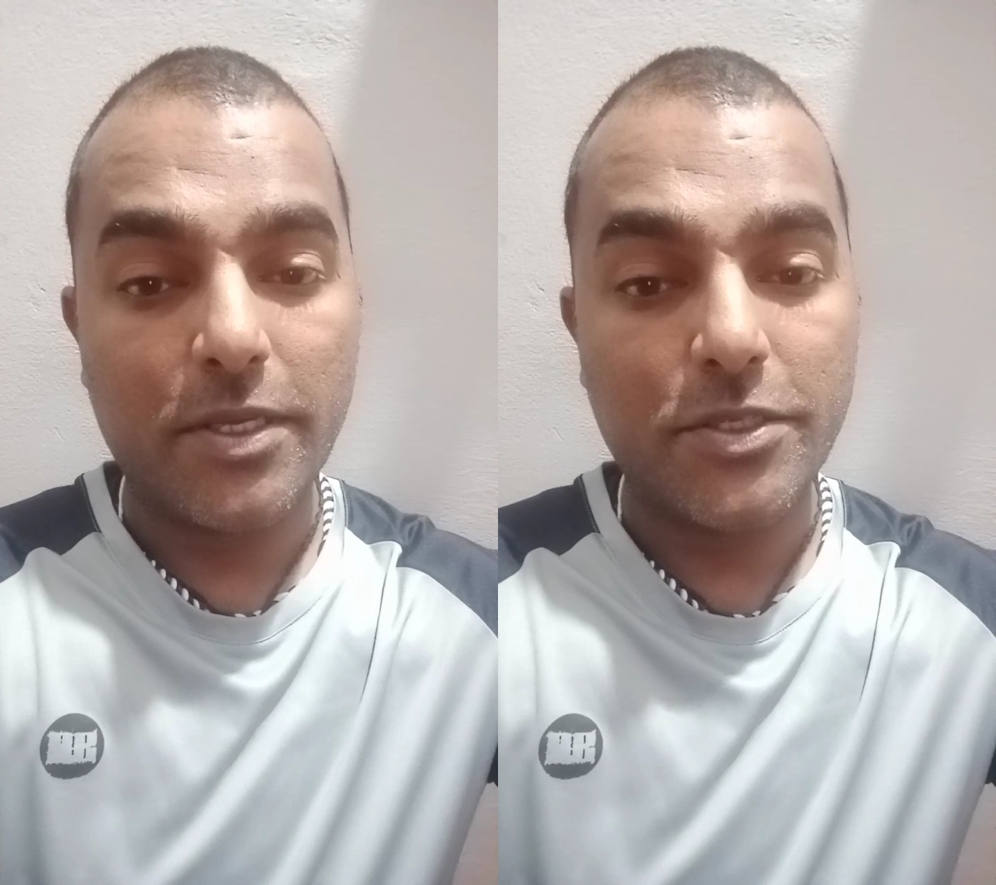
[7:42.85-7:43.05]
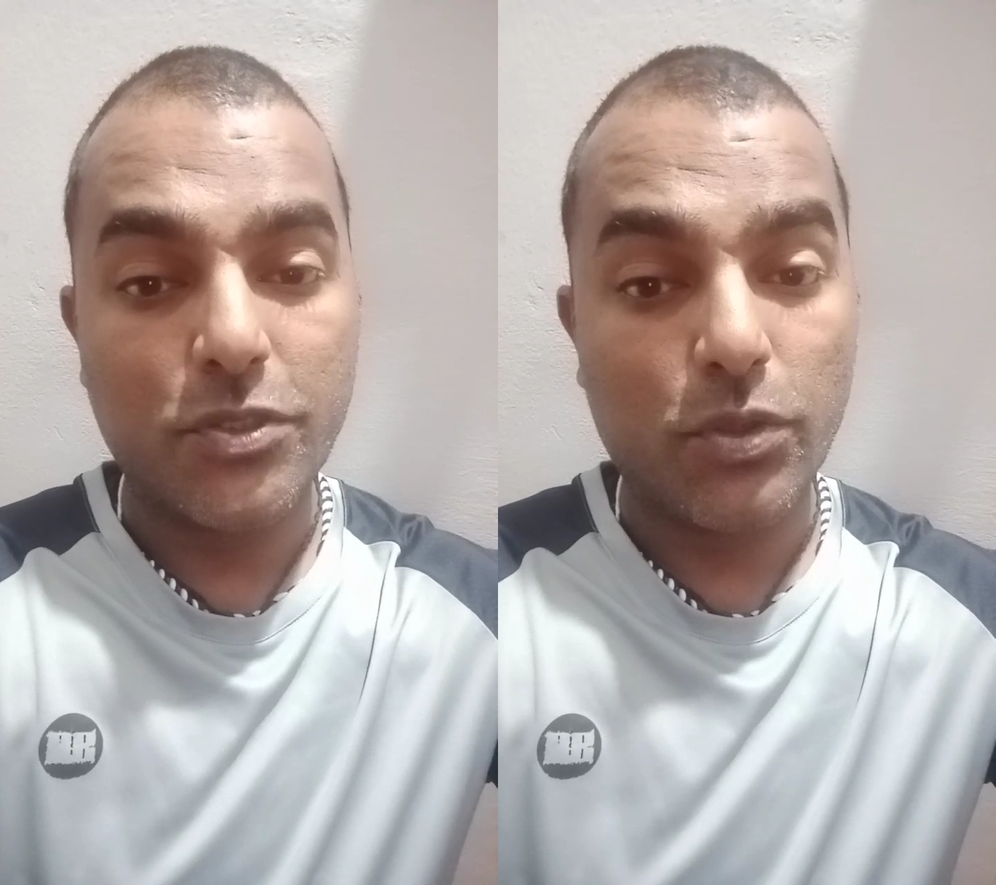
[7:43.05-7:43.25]

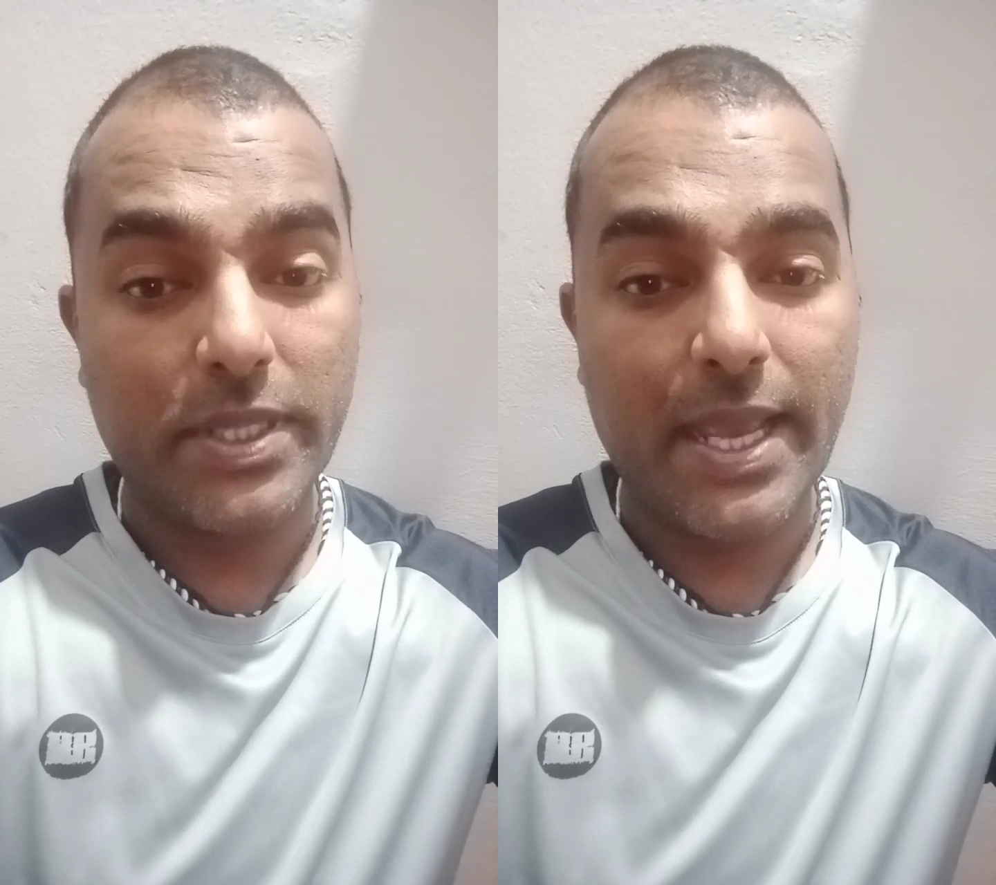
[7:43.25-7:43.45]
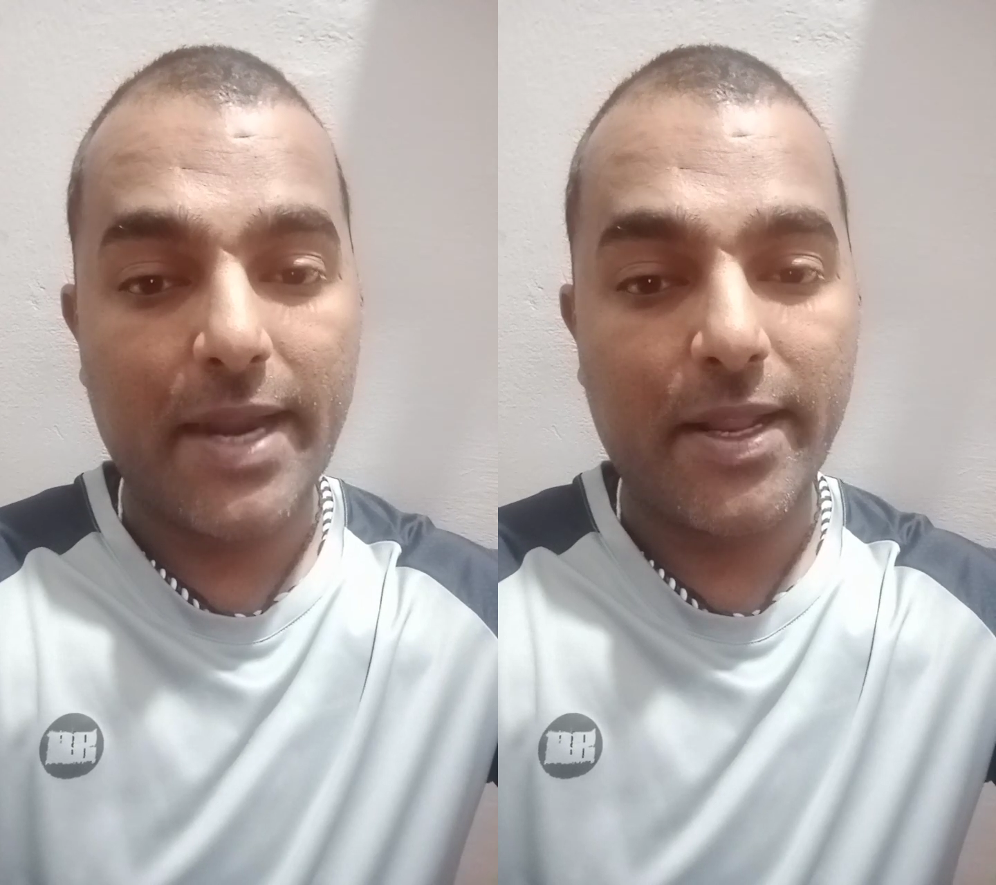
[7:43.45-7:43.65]
So
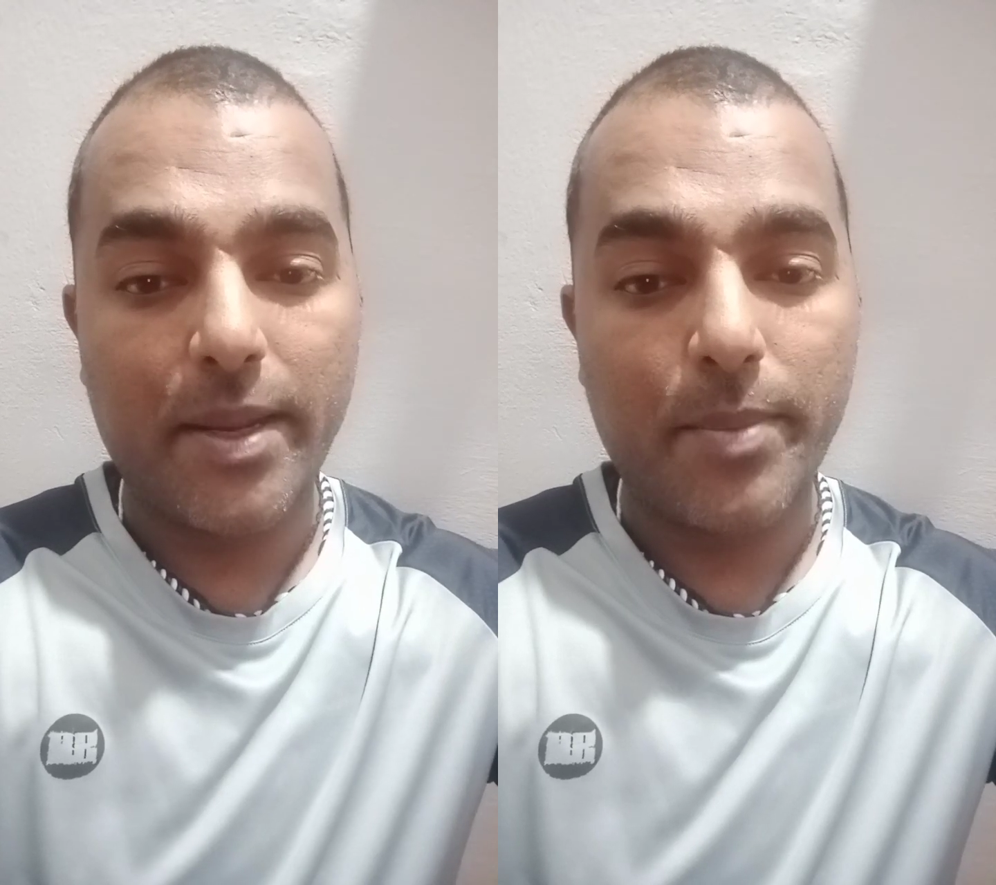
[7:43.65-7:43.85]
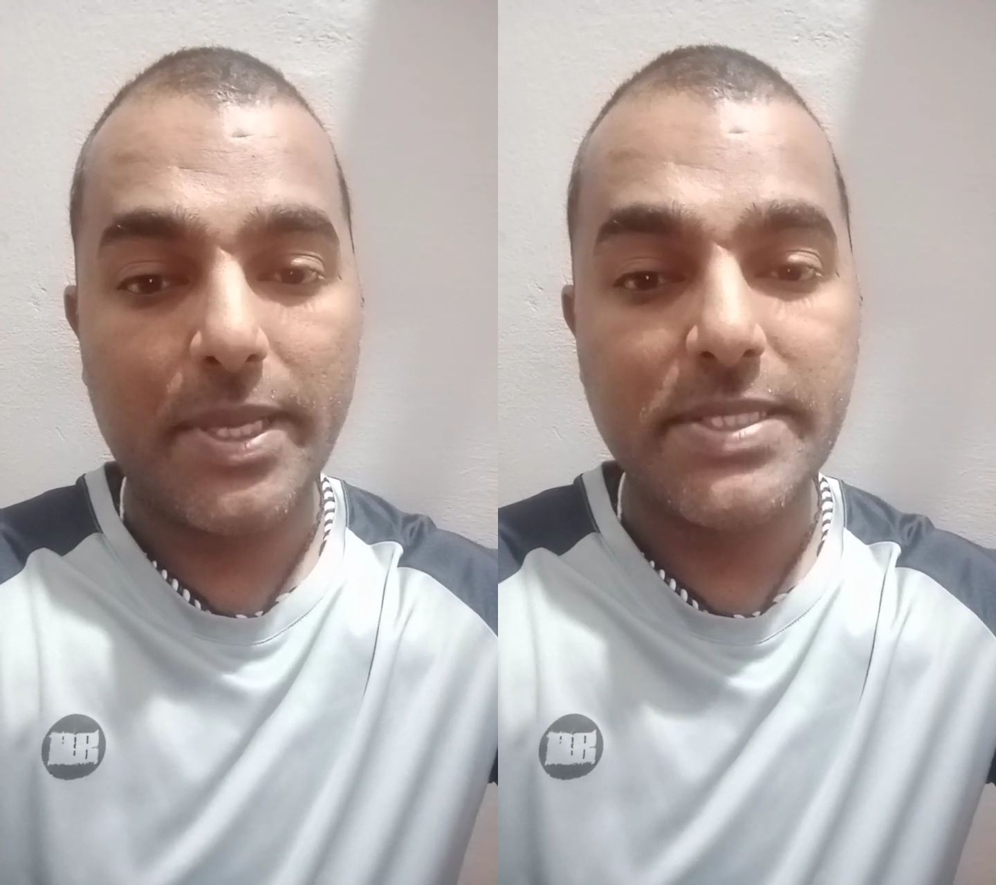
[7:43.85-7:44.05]
they had
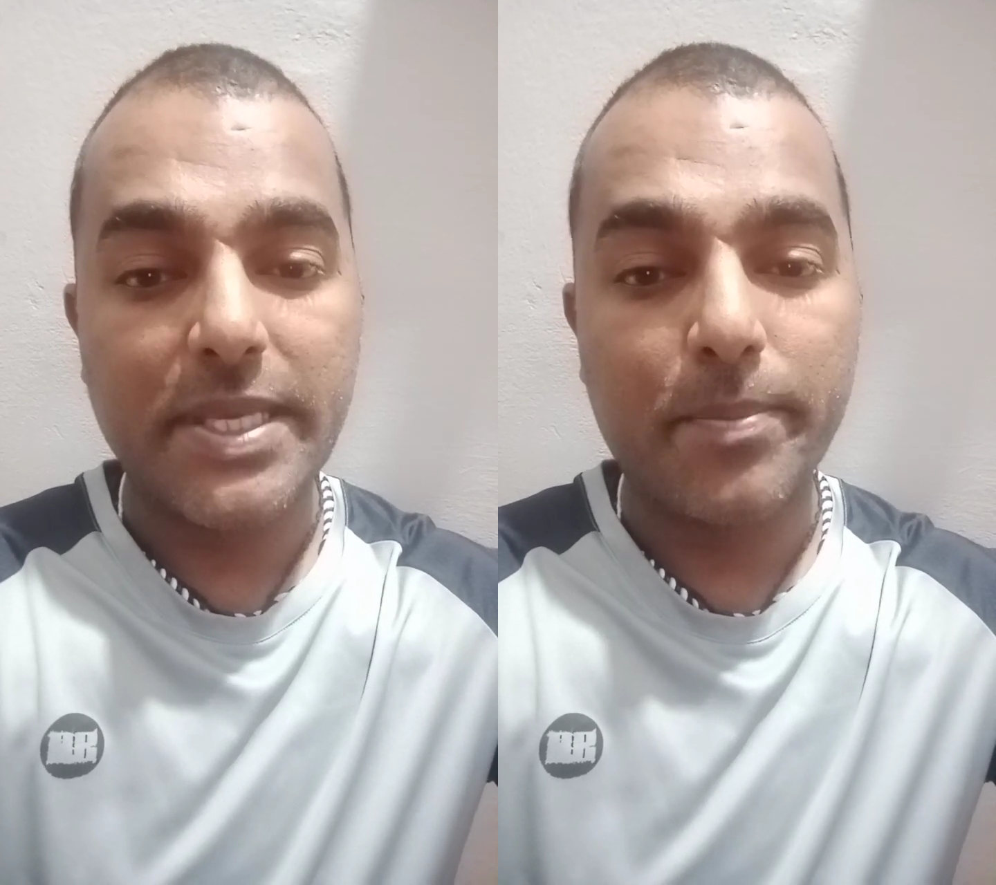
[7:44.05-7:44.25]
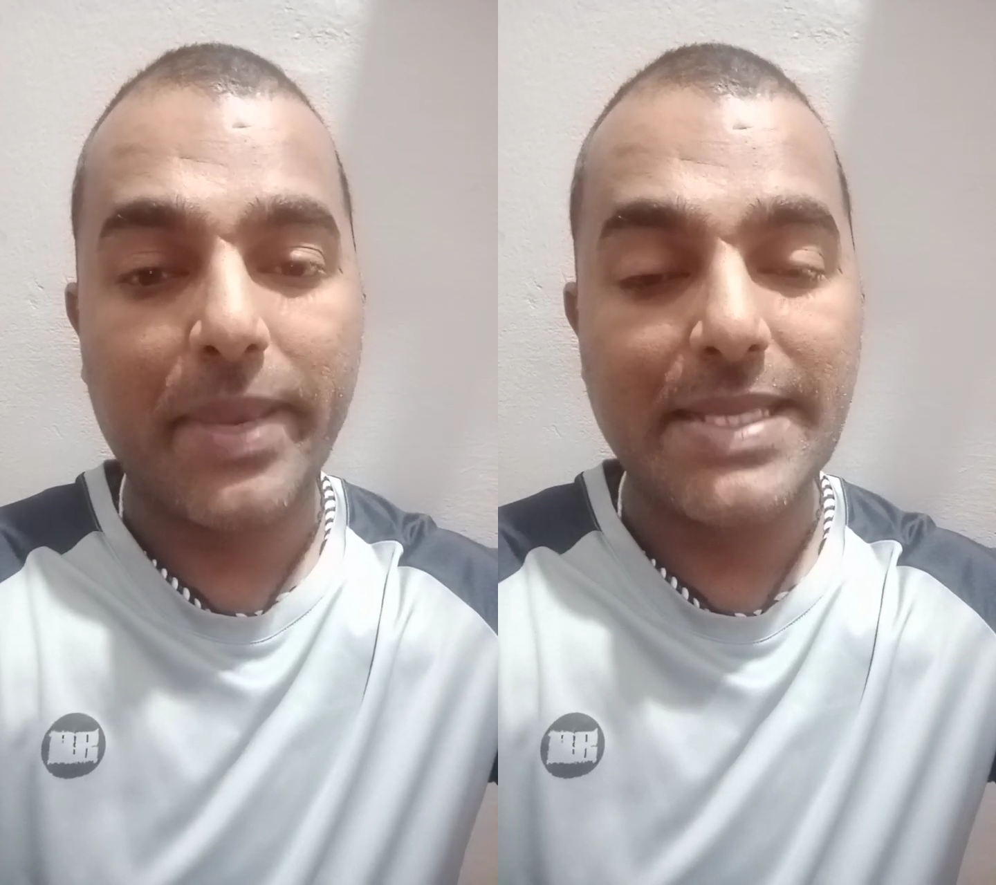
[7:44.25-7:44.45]
an
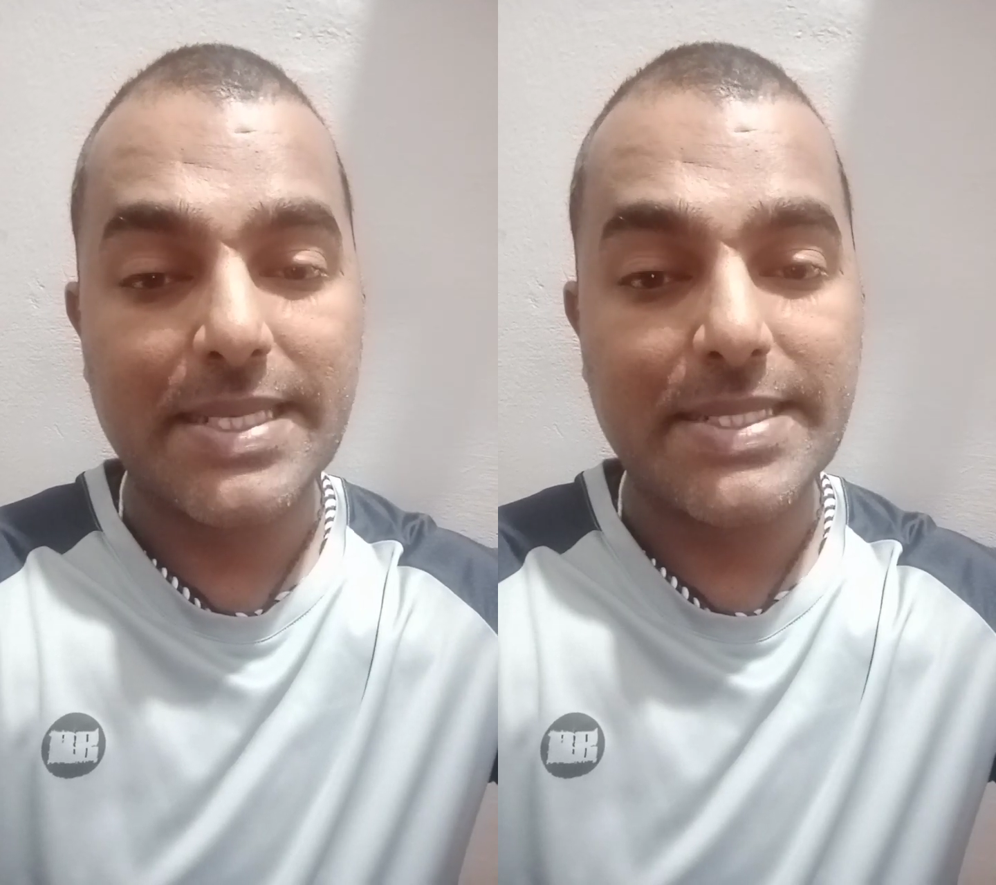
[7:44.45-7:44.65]
amazing pace